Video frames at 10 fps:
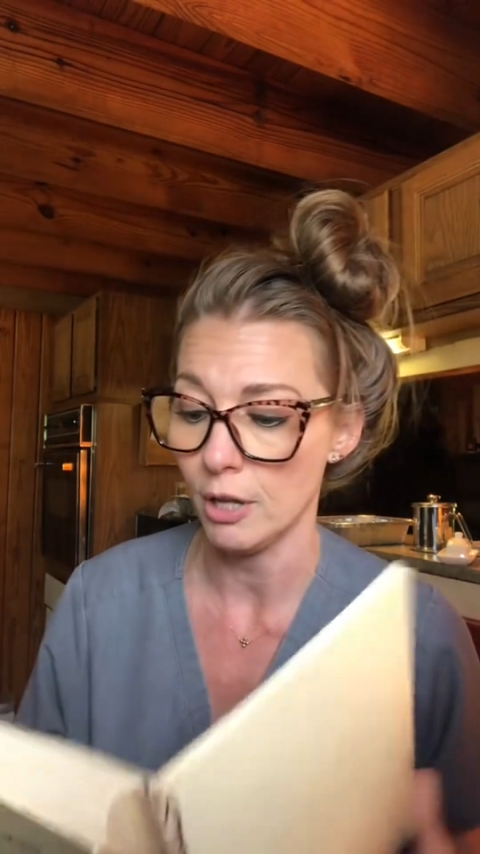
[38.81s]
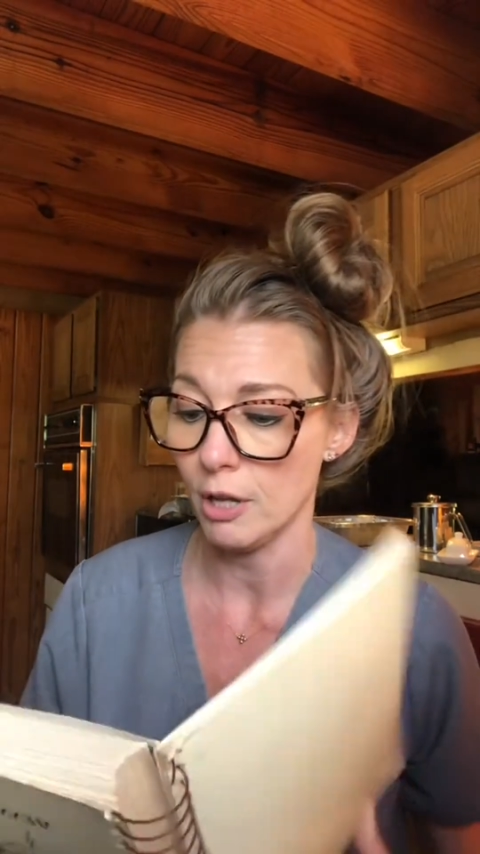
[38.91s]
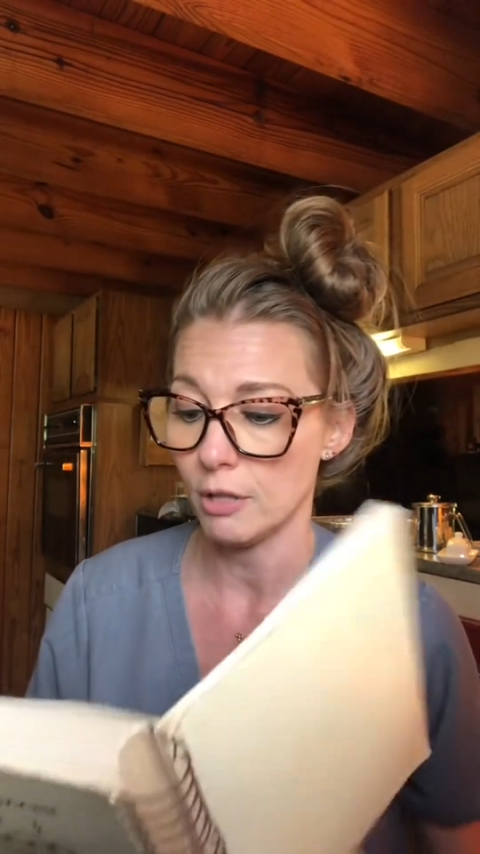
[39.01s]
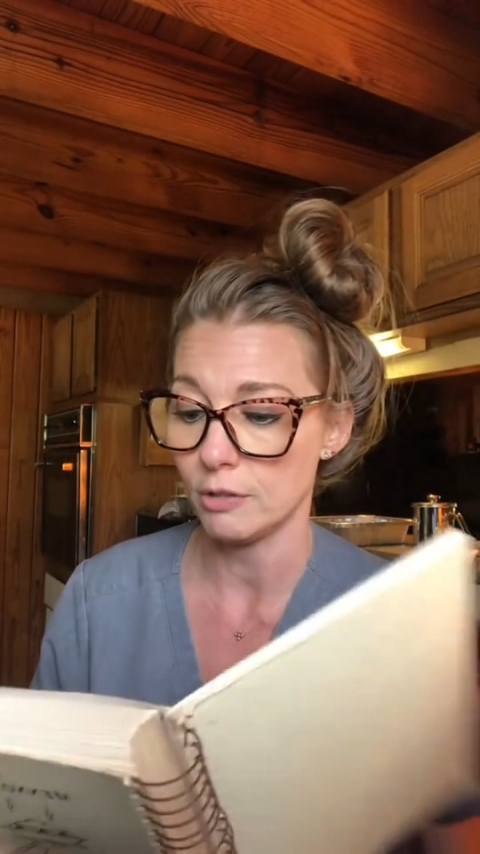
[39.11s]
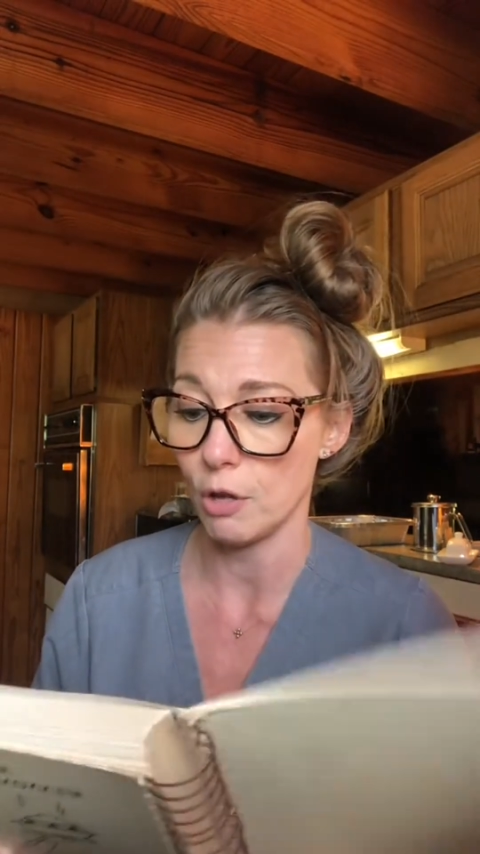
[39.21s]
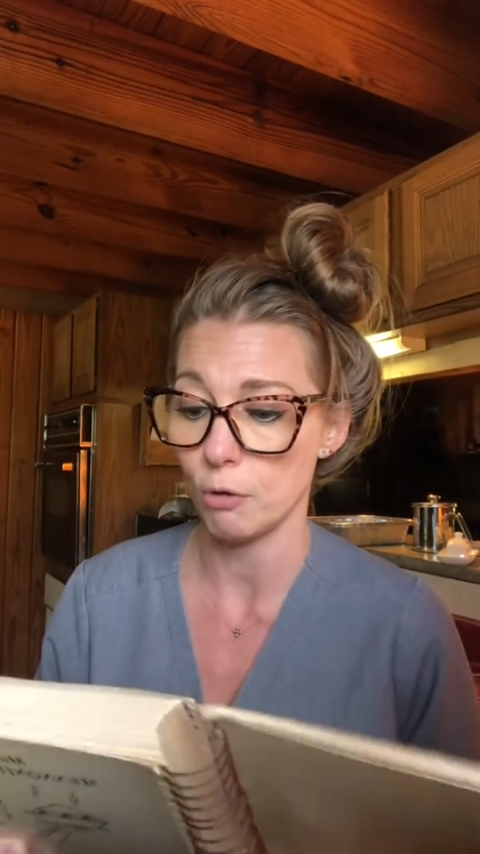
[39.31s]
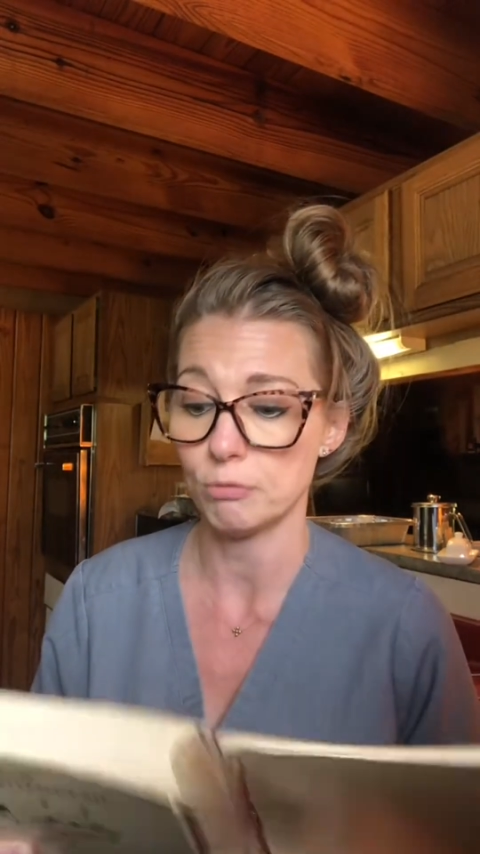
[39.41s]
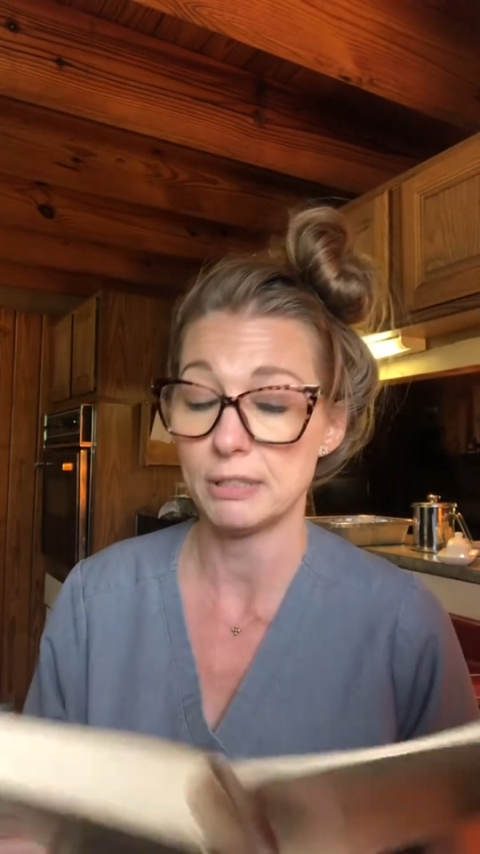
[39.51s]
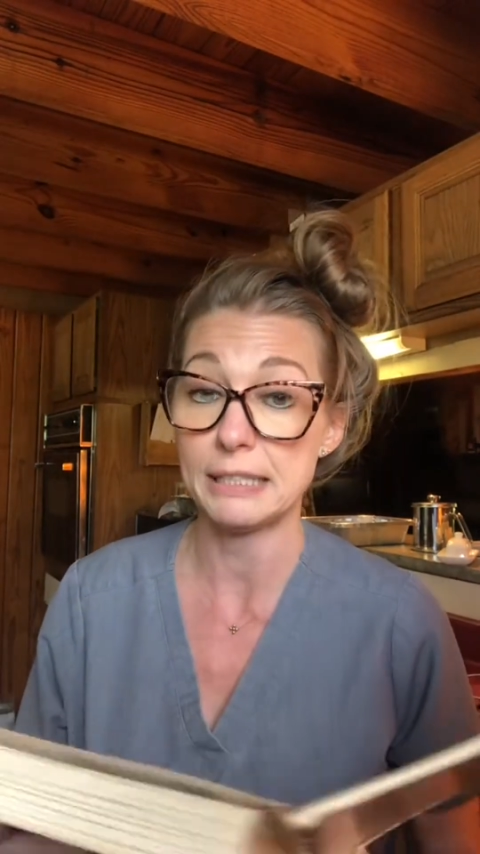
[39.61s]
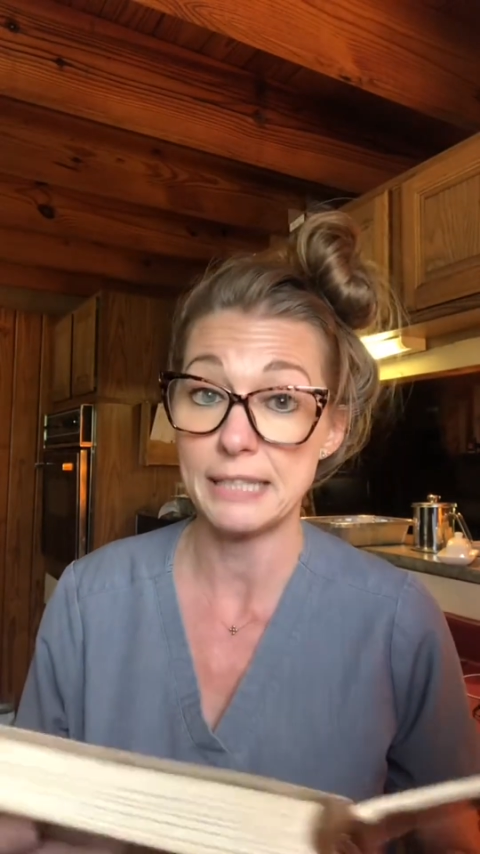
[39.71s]
So
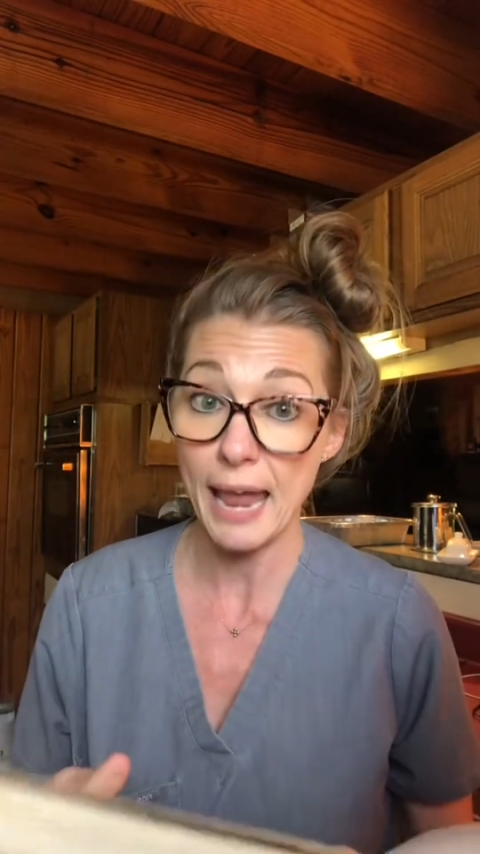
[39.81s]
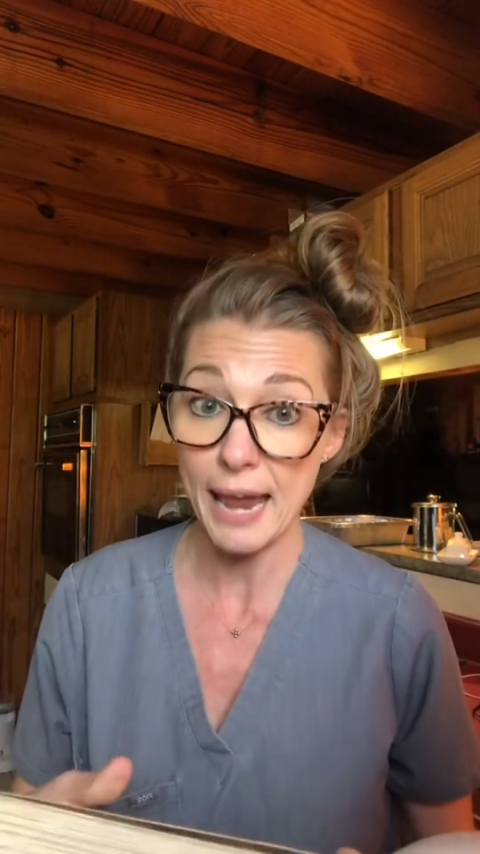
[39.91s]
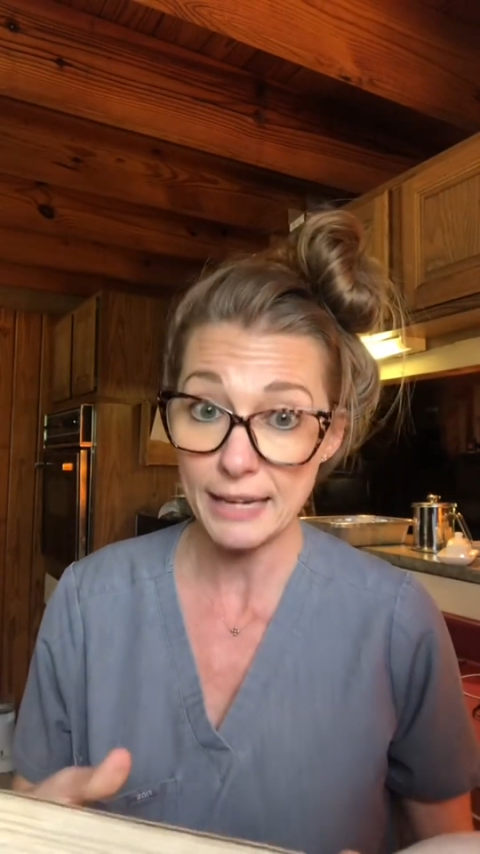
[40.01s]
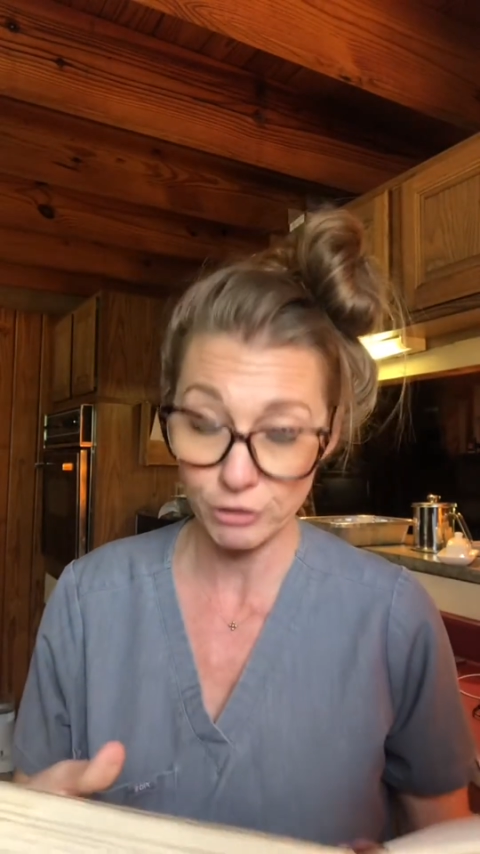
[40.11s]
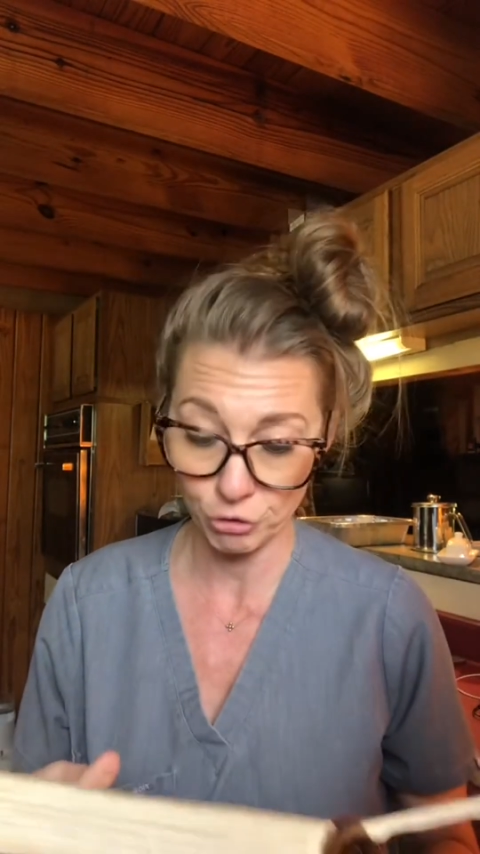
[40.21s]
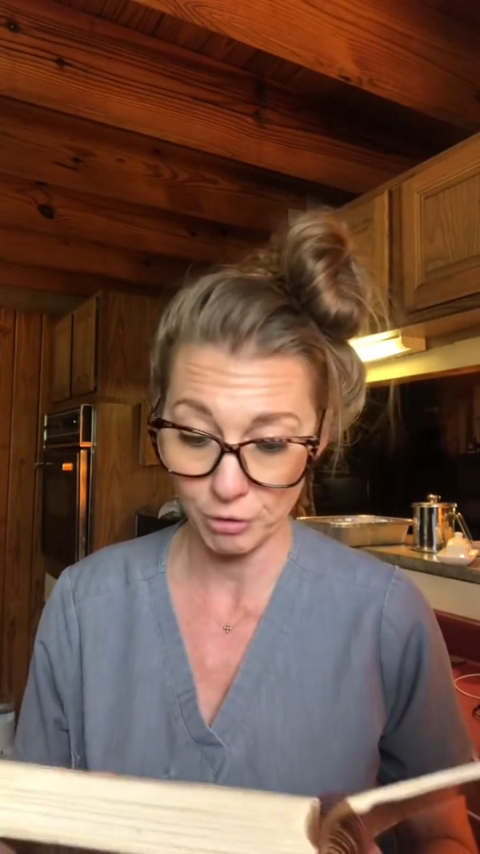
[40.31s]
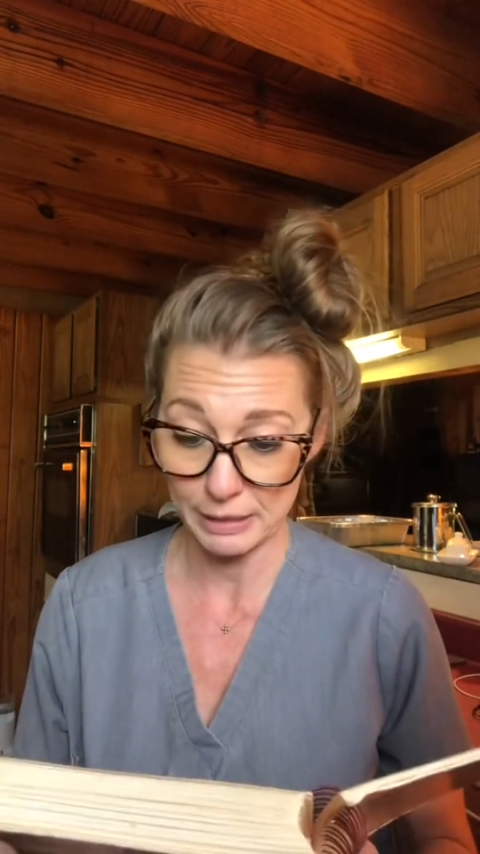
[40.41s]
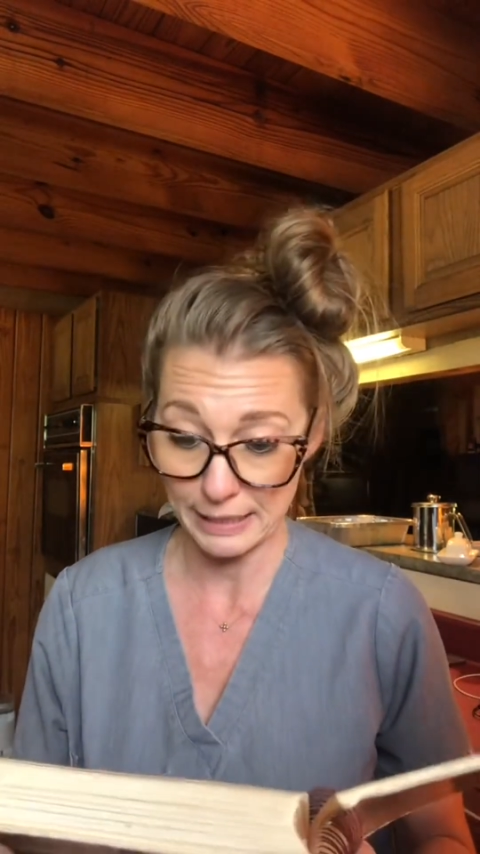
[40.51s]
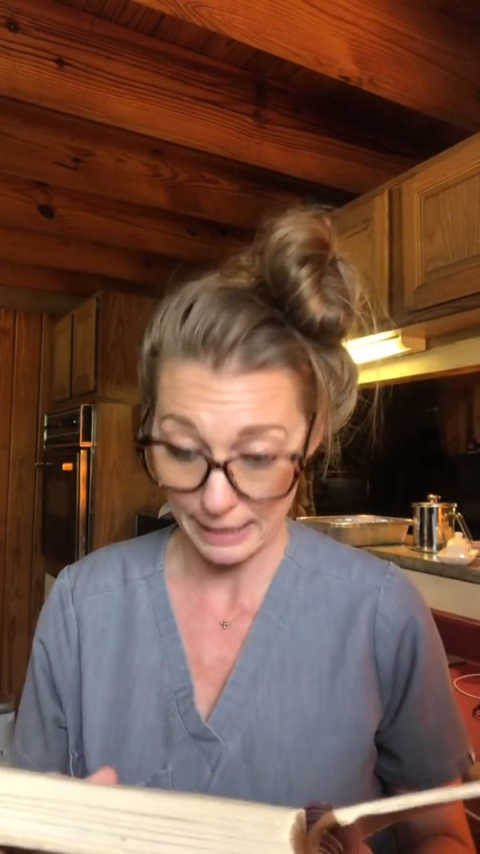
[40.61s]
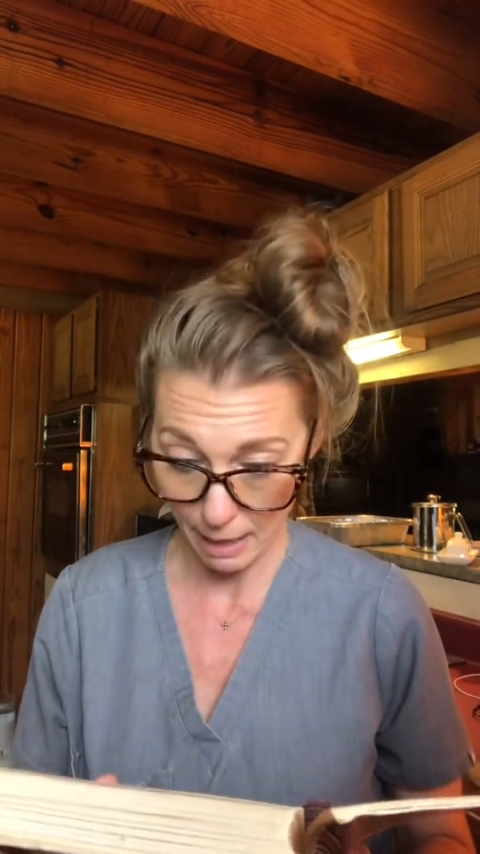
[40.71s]
today's
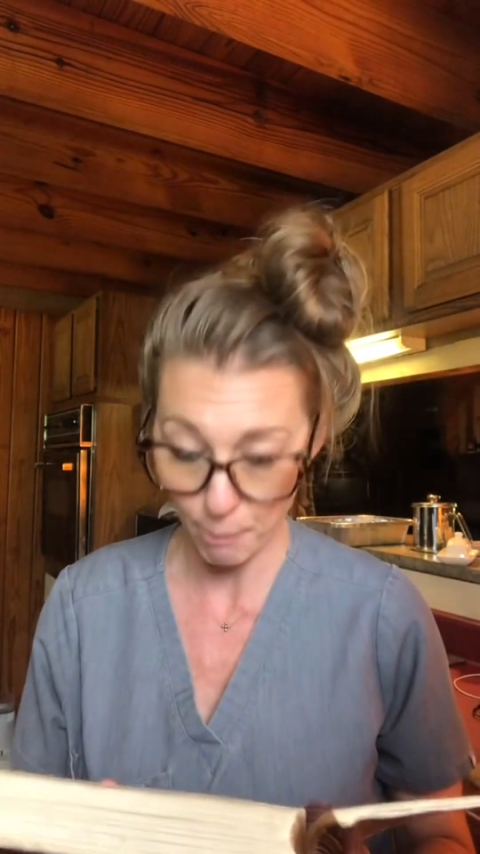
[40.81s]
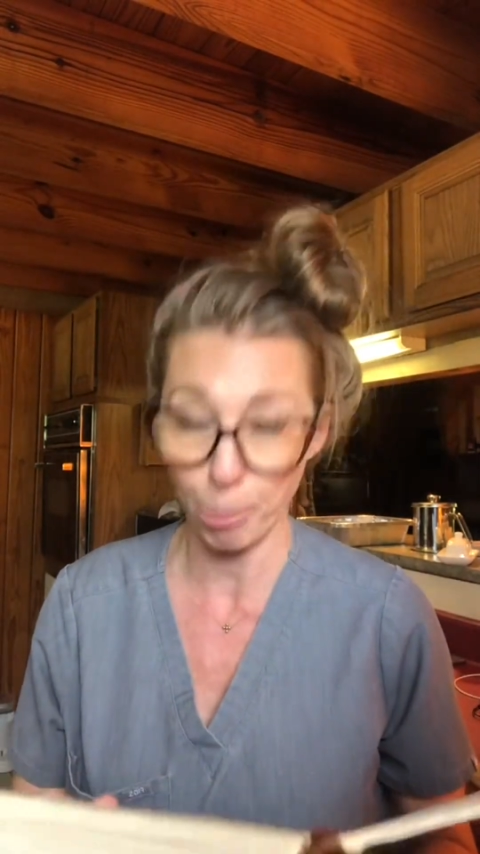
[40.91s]
tip,